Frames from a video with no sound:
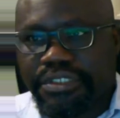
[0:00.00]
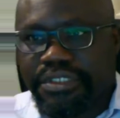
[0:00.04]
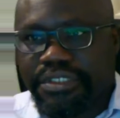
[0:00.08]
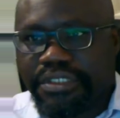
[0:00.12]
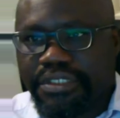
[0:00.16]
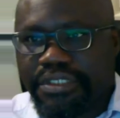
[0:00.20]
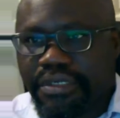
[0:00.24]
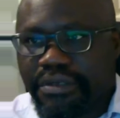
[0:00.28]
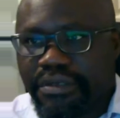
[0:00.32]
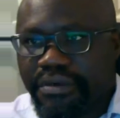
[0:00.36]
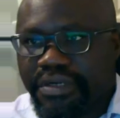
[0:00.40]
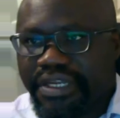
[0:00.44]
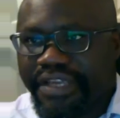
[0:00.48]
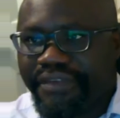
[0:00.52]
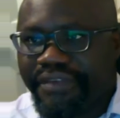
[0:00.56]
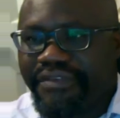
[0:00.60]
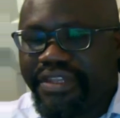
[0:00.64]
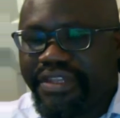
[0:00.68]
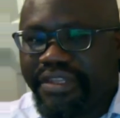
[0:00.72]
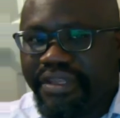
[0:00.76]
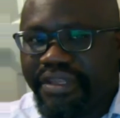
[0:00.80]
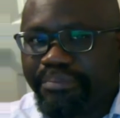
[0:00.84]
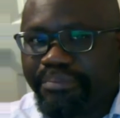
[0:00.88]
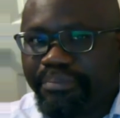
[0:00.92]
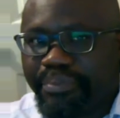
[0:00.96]
So
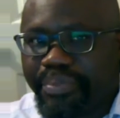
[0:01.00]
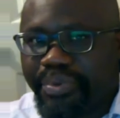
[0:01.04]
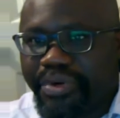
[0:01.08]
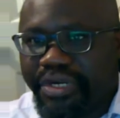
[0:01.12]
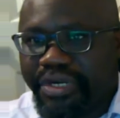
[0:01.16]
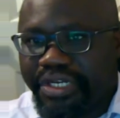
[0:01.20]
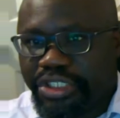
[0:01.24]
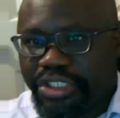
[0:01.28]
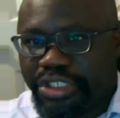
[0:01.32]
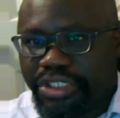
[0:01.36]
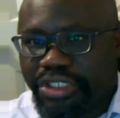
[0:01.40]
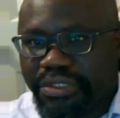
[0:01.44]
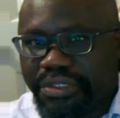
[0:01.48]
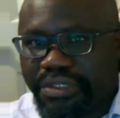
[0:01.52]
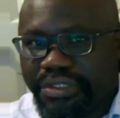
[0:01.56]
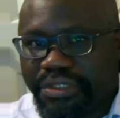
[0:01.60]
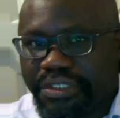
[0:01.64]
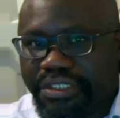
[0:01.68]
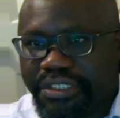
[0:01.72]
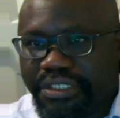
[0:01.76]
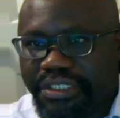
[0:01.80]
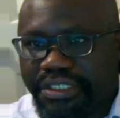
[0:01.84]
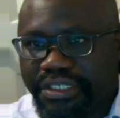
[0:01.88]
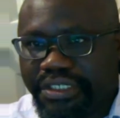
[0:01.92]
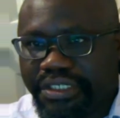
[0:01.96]
if the
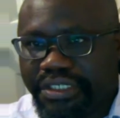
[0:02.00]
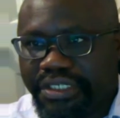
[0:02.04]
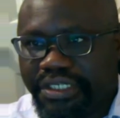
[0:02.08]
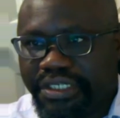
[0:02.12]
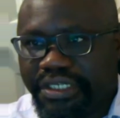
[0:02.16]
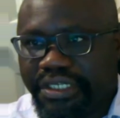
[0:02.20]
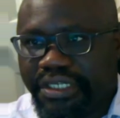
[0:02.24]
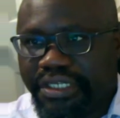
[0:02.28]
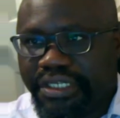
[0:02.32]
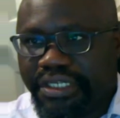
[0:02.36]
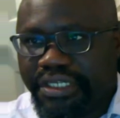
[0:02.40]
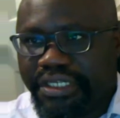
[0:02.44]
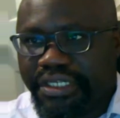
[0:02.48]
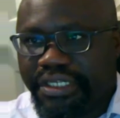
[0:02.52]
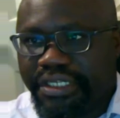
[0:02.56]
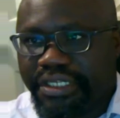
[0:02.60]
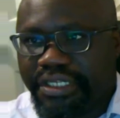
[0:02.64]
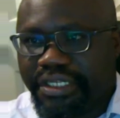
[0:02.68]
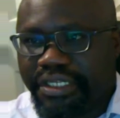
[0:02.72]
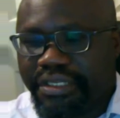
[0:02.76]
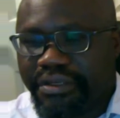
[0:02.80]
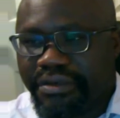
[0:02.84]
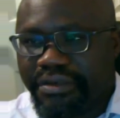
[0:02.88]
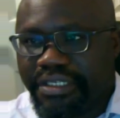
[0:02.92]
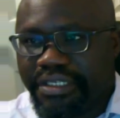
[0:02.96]
pressure
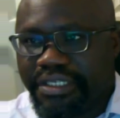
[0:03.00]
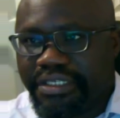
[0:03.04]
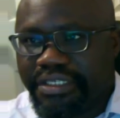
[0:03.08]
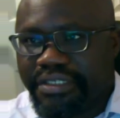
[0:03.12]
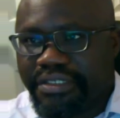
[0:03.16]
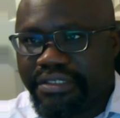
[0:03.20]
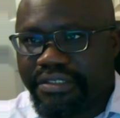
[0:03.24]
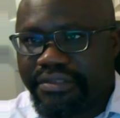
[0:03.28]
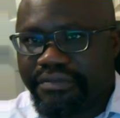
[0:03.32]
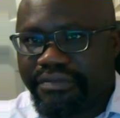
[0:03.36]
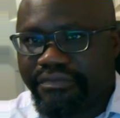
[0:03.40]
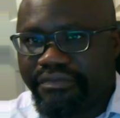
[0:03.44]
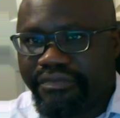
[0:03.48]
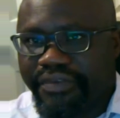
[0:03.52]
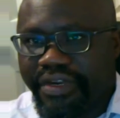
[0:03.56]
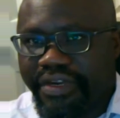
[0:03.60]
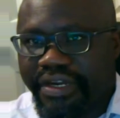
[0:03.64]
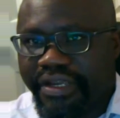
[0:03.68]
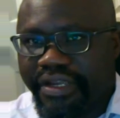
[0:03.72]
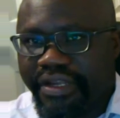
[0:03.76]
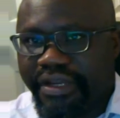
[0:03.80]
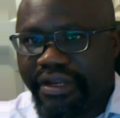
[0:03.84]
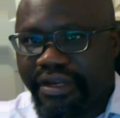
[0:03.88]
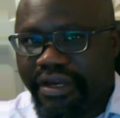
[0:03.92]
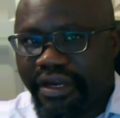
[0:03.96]
is
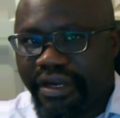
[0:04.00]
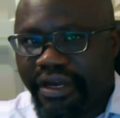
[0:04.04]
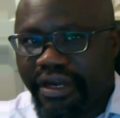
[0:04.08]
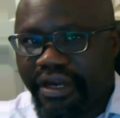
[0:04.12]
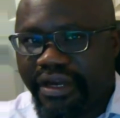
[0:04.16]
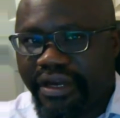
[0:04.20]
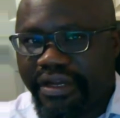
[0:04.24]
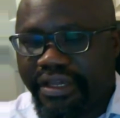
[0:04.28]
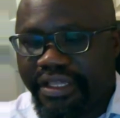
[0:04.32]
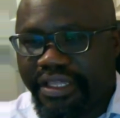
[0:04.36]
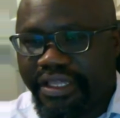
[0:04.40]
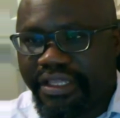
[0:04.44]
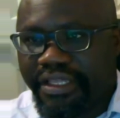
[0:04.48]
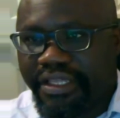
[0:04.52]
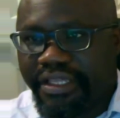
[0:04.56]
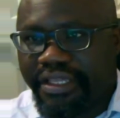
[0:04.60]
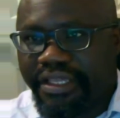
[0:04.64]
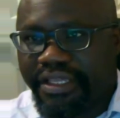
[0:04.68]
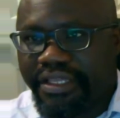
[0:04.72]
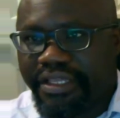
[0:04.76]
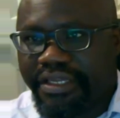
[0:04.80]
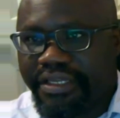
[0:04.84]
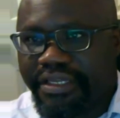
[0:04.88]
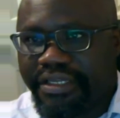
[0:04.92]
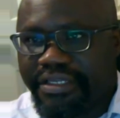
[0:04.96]
very high
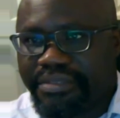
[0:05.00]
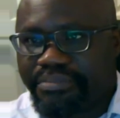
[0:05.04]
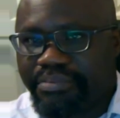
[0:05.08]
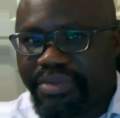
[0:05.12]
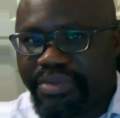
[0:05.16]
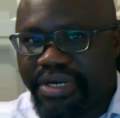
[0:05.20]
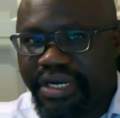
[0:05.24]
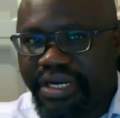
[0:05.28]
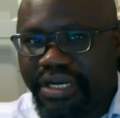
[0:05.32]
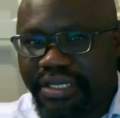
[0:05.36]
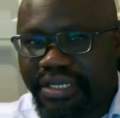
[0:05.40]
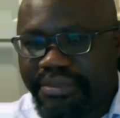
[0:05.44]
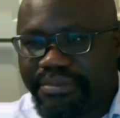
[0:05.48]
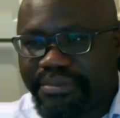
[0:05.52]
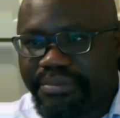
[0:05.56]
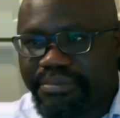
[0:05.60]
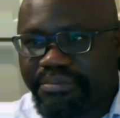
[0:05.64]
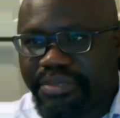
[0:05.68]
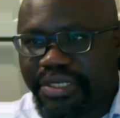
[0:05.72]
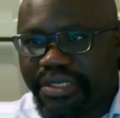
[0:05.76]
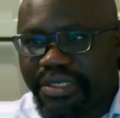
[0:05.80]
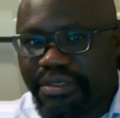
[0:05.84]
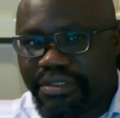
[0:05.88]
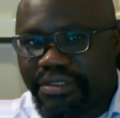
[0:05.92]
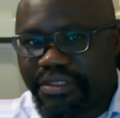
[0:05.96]
in these
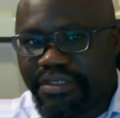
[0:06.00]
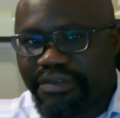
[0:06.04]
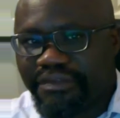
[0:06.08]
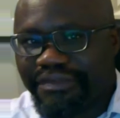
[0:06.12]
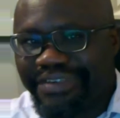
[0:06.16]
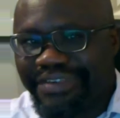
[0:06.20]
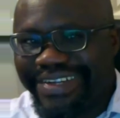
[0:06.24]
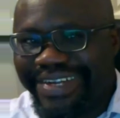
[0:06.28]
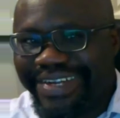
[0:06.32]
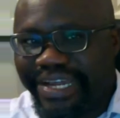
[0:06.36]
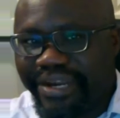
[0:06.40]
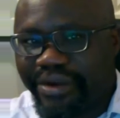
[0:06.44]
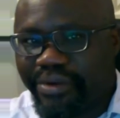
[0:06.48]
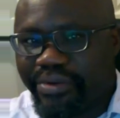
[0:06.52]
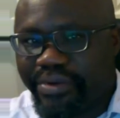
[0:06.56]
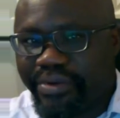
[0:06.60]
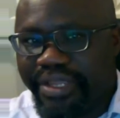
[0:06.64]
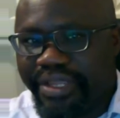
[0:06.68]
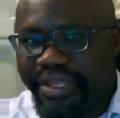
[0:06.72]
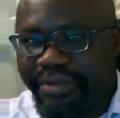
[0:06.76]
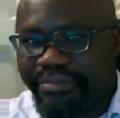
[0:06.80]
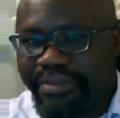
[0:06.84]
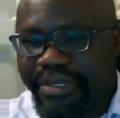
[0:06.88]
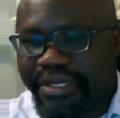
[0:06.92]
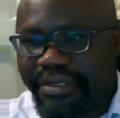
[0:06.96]
pipes because of
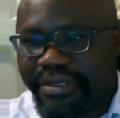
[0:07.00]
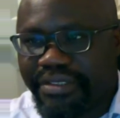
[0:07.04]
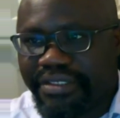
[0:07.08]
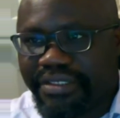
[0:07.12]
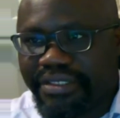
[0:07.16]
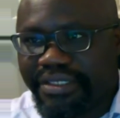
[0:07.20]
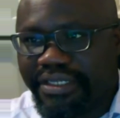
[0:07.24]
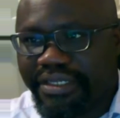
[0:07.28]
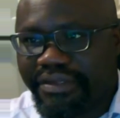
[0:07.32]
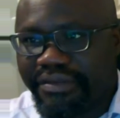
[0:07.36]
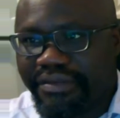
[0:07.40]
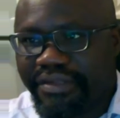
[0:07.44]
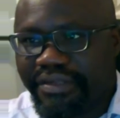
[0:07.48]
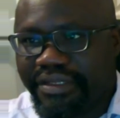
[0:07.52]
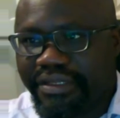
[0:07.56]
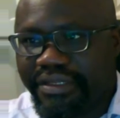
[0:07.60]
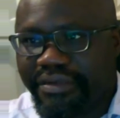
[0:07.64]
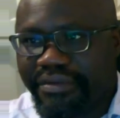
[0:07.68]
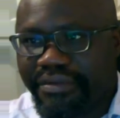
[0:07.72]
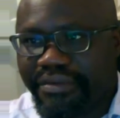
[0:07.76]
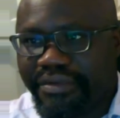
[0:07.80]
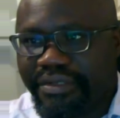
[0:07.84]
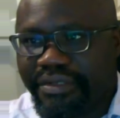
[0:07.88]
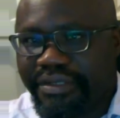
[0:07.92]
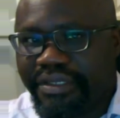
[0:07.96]
narrowing, because
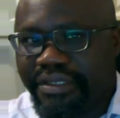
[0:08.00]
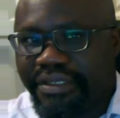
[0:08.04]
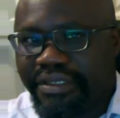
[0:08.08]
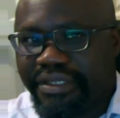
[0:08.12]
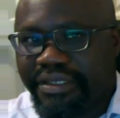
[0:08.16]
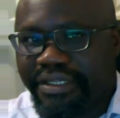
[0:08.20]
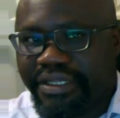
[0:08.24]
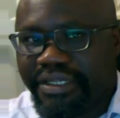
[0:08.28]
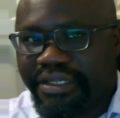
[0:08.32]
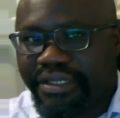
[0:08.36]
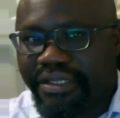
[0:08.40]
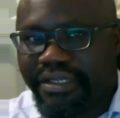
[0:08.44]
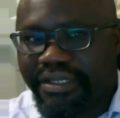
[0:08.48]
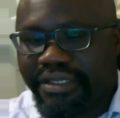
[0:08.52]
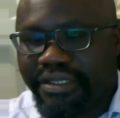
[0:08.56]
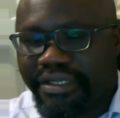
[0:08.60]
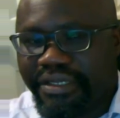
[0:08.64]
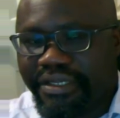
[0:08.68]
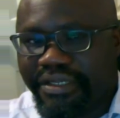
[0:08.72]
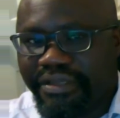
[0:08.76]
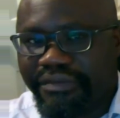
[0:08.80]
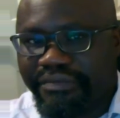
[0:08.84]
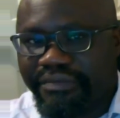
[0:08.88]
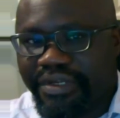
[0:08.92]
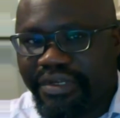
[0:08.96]
they
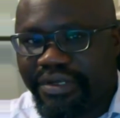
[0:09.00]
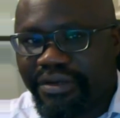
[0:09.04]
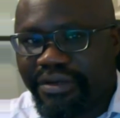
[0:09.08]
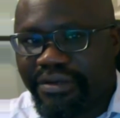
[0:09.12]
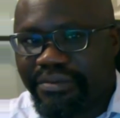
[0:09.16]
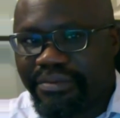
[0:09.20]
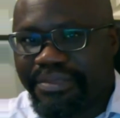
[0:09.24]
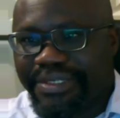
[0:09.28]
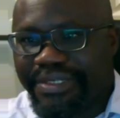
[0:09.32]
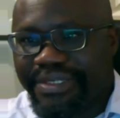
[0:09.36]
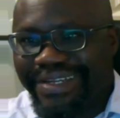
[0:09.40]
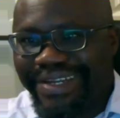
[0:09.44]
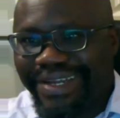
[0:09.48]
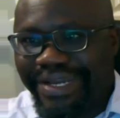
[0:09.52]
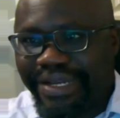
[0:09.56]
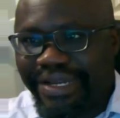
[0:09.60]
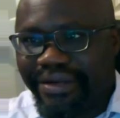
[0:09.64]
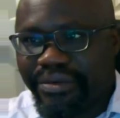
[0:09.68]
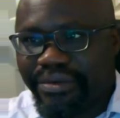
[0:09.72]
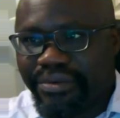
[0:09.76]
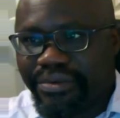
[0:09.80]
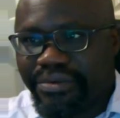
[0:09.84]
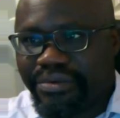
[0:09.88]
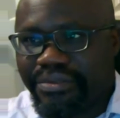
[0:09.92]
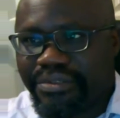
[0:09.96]
become
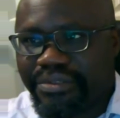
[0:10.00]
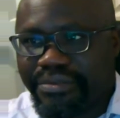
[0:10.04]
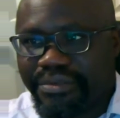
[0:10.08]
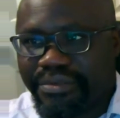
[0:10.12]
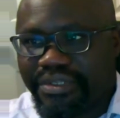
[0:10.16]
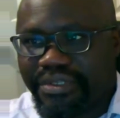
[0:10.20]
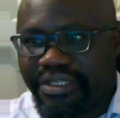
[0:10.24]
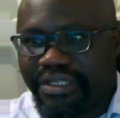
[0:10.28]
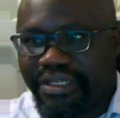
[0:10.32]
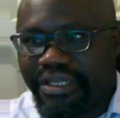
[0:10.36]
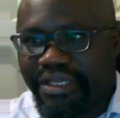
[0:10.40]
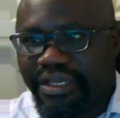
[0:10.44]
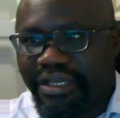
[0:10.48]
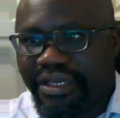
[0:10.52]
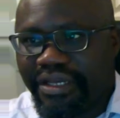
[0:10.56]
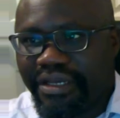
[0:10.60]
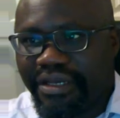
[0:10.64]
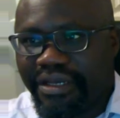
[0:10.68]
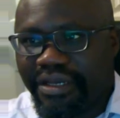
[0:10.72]
narrowed